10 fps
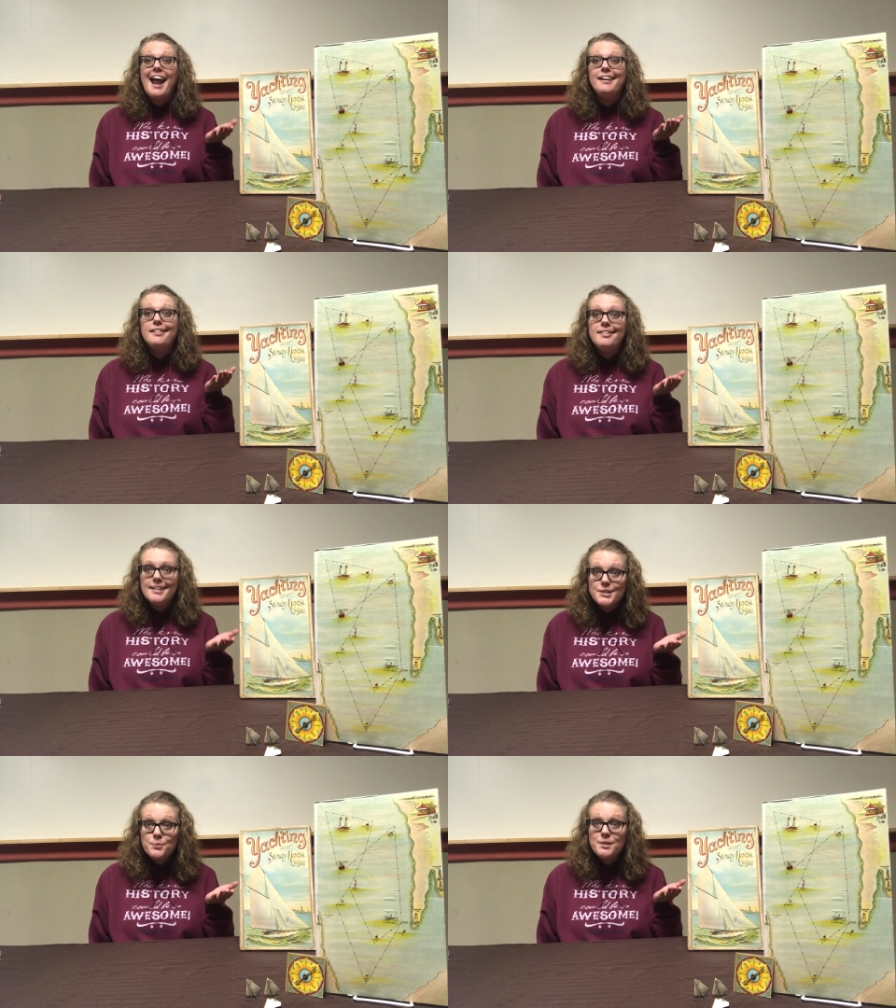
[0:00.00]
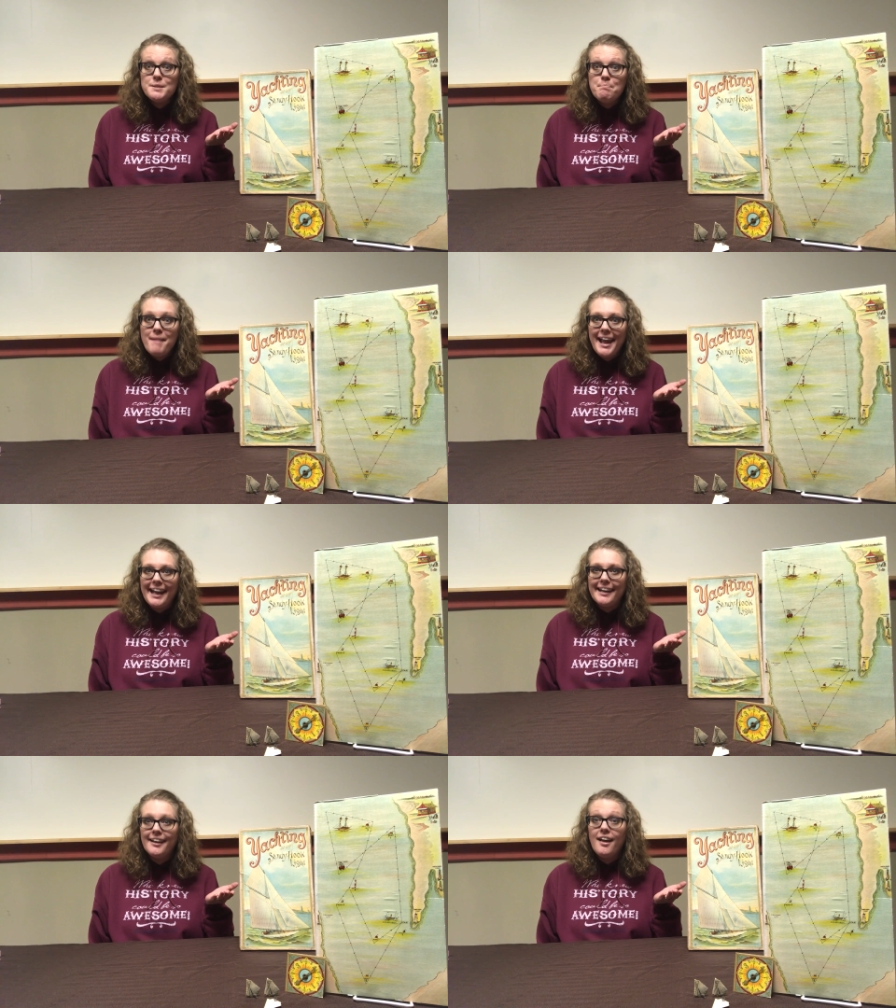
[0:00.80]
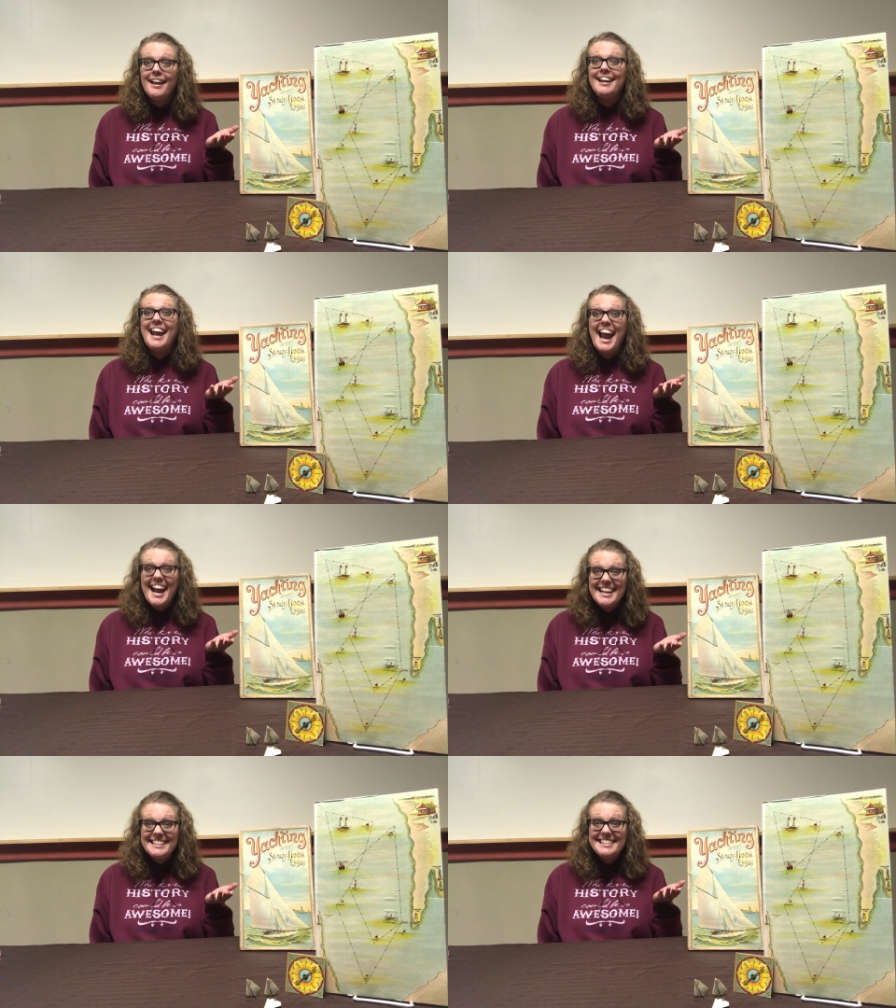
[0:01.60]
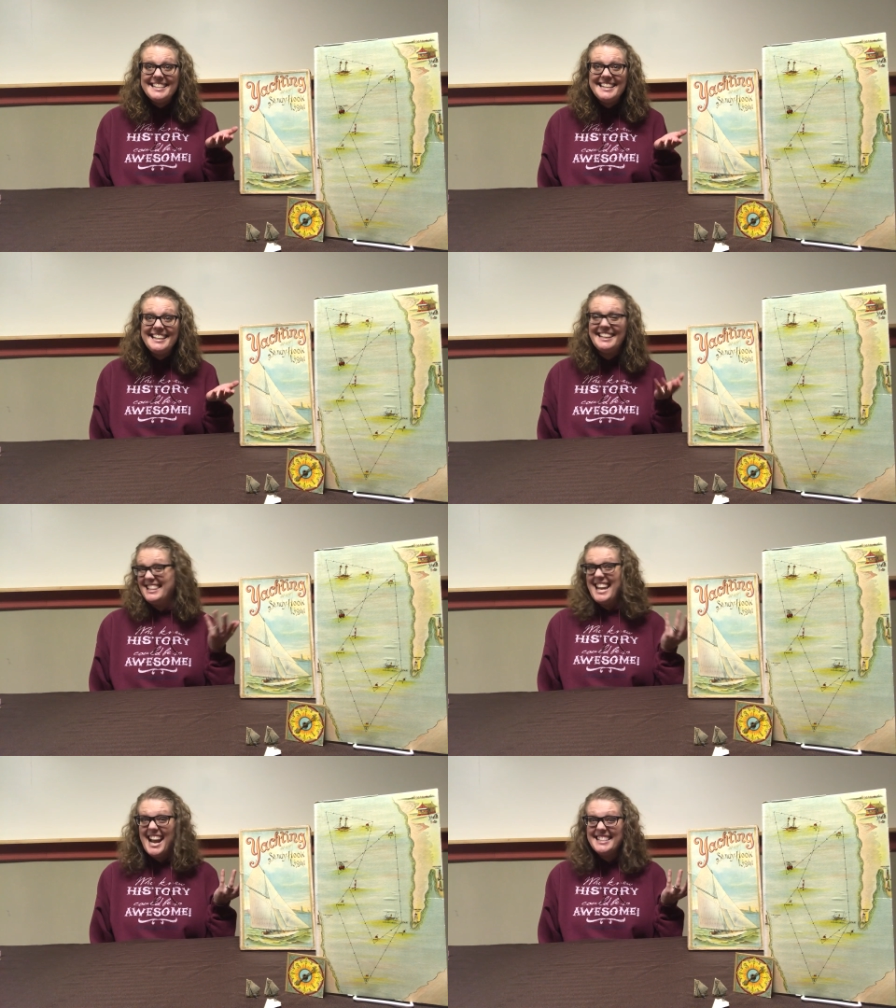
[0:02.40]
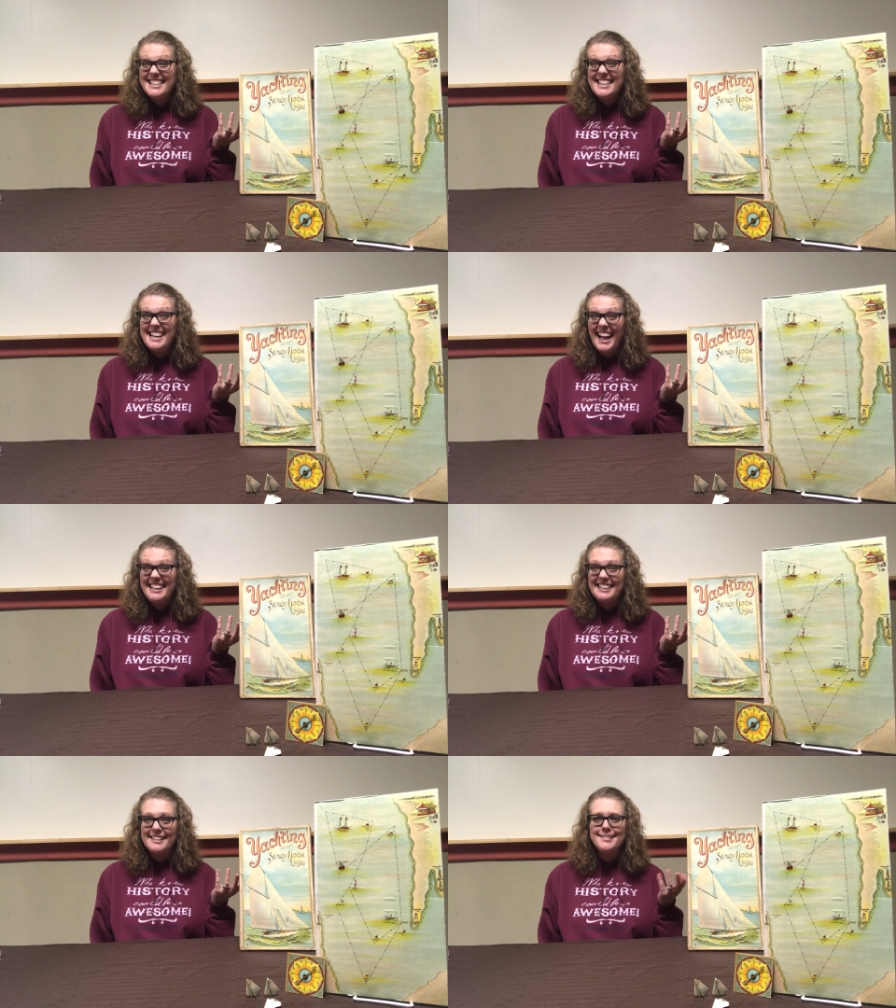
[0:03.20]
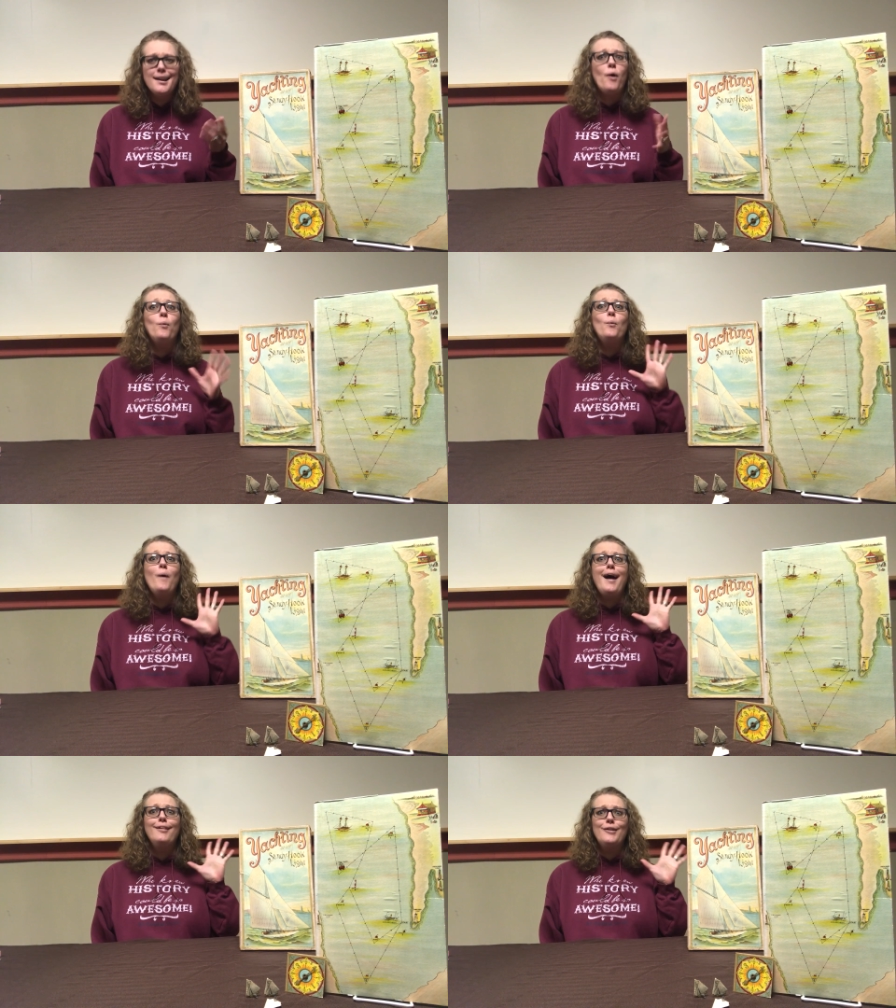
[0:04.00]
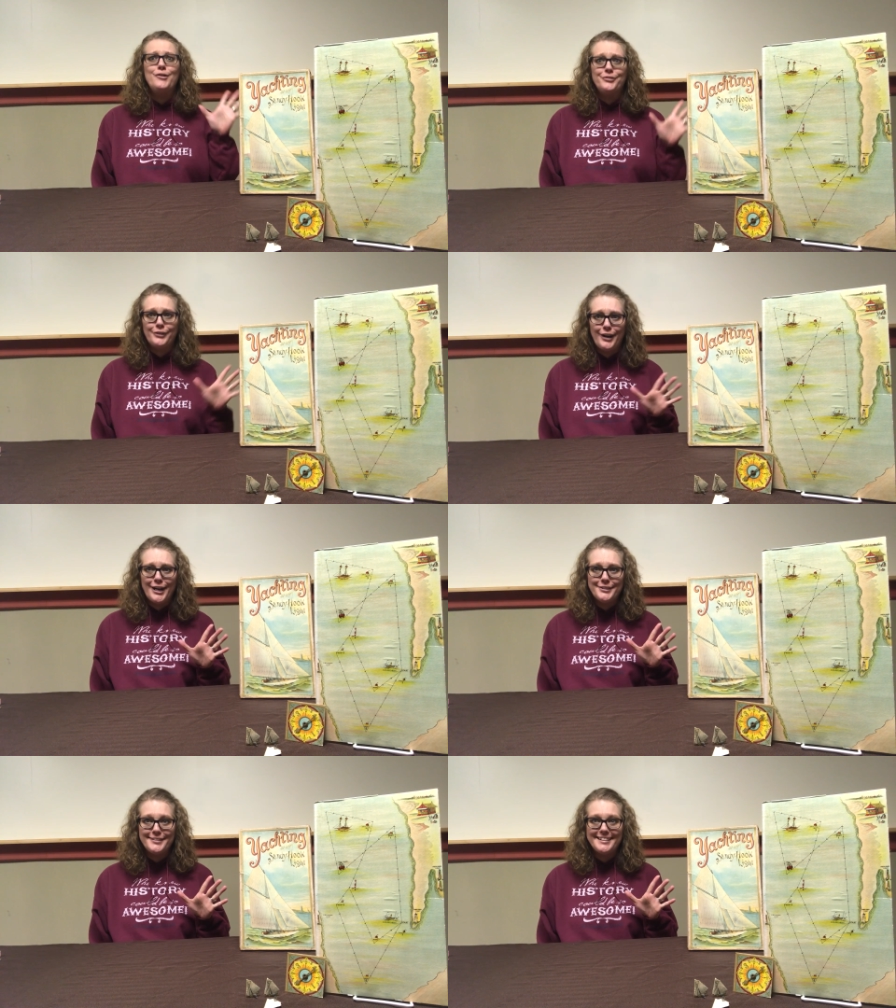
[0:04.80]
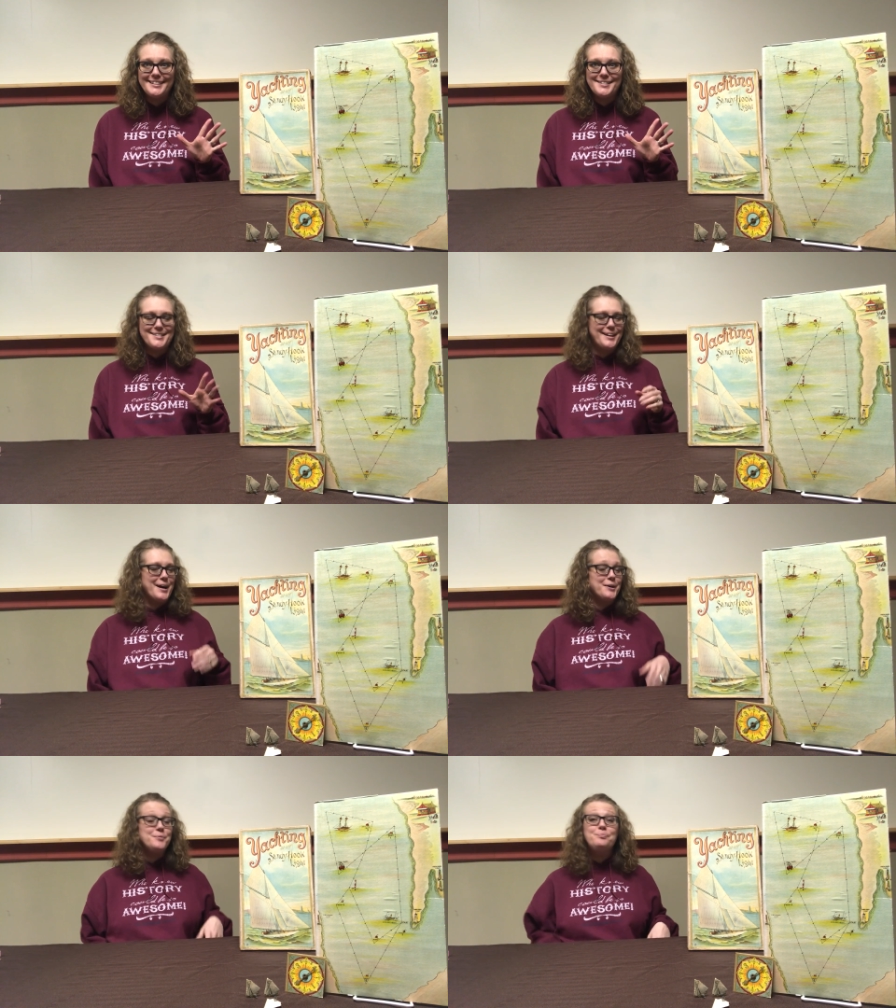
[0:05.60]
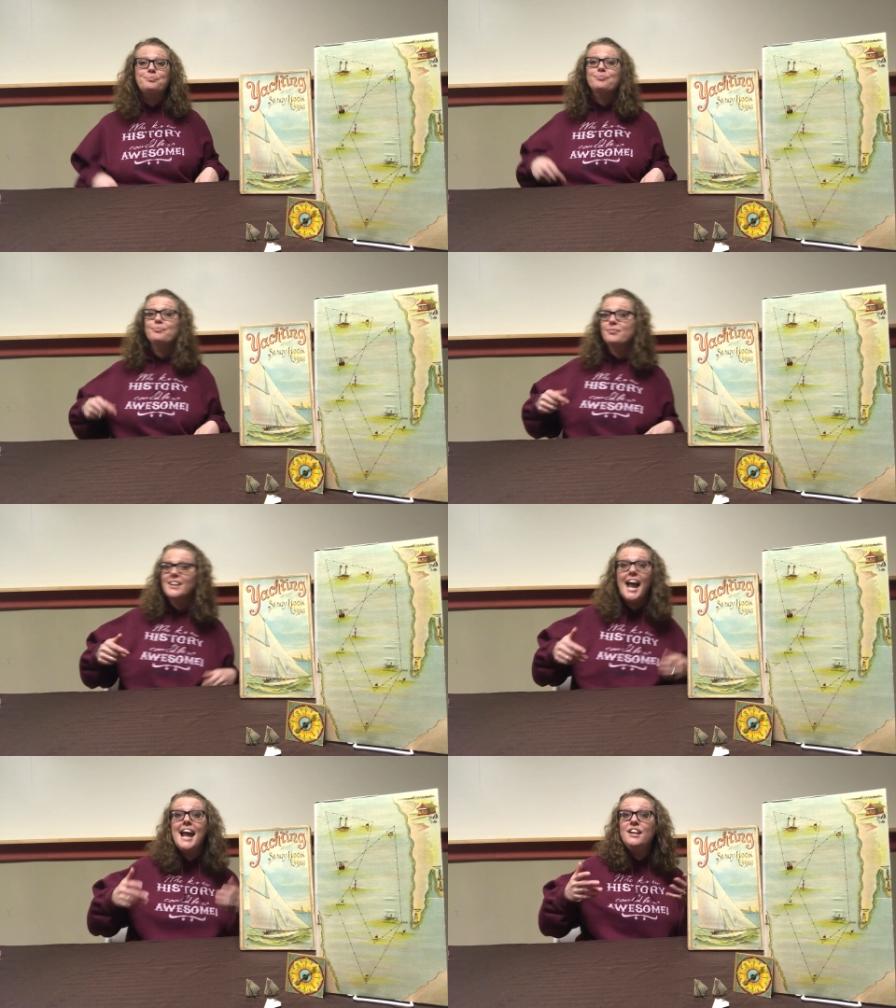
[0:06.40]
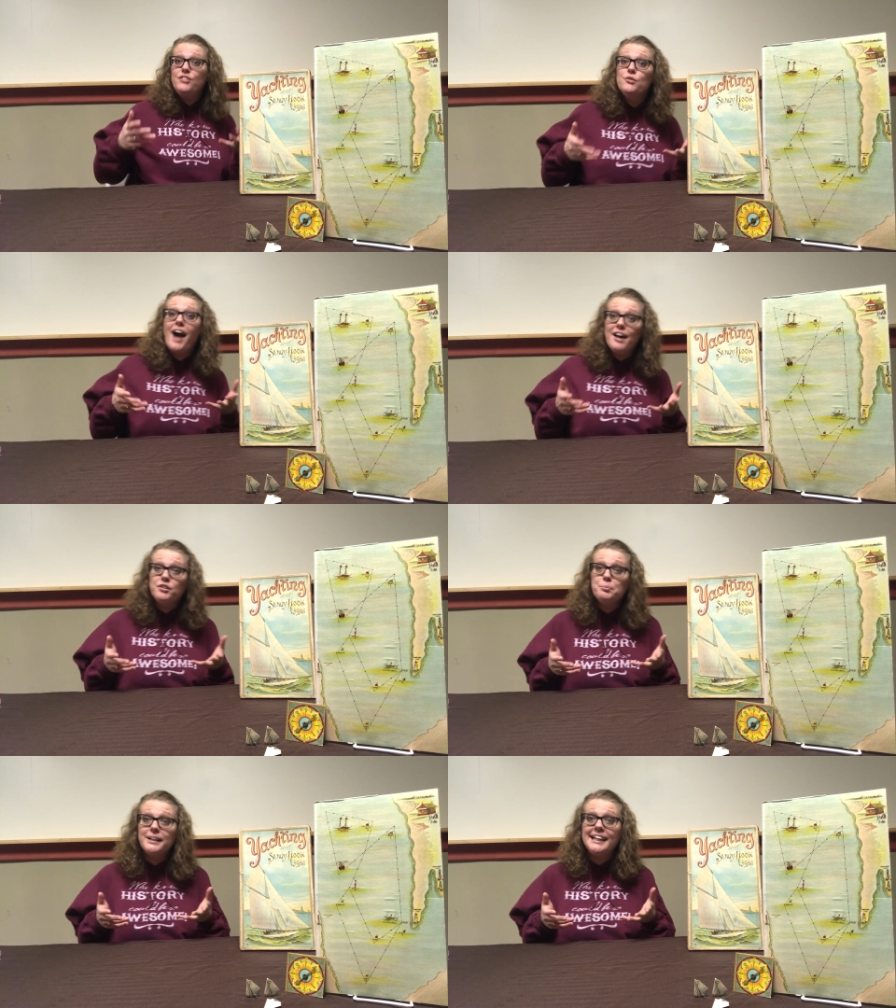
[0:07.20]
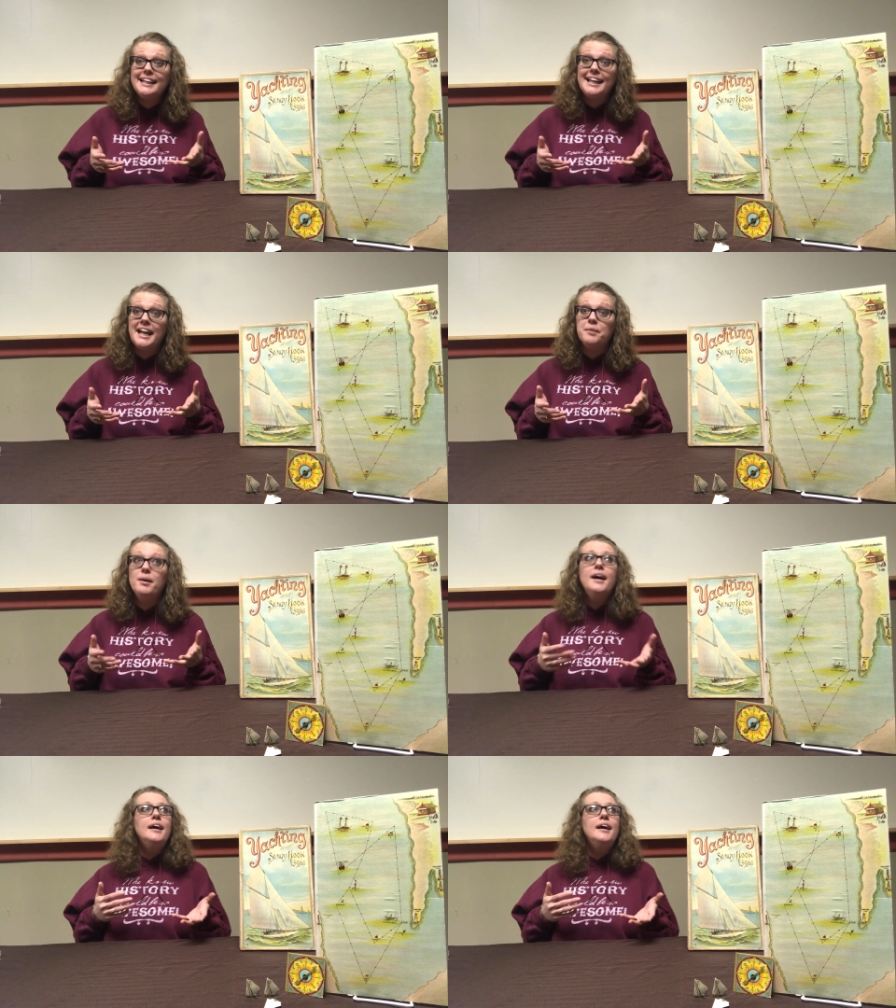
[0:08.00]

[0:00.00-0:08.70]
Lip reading: and this was made in the 1890s, well over 100 years ago. And if you've ever played a game